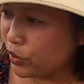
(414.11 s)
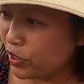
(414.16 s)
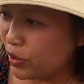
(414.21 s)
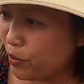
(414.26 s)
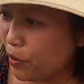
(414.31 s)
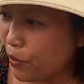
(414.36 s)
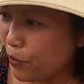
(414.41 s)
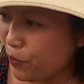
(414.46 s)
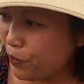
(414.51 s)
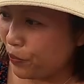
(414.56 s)

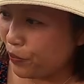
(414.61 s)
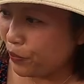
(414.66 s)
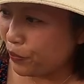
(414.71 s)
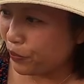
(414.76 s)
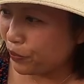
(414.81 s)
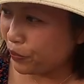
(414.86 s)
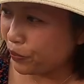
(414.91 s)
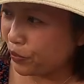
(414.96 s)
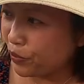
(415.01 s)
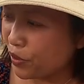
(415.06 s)
Último,
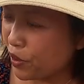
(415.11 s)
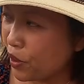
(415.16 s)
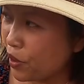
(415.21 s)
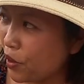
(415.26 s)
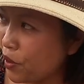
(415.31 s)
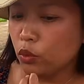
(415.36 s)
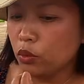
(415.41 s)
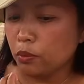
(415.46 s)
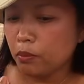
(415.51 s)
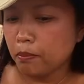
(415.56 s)
el
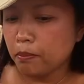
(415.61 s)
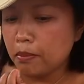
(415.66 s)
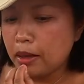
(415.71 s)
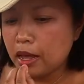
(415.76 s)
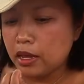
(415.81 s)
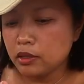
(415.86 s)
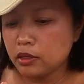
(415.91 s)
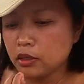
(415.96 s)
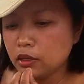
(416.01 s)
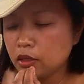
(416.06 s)
último
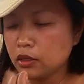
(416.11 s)
más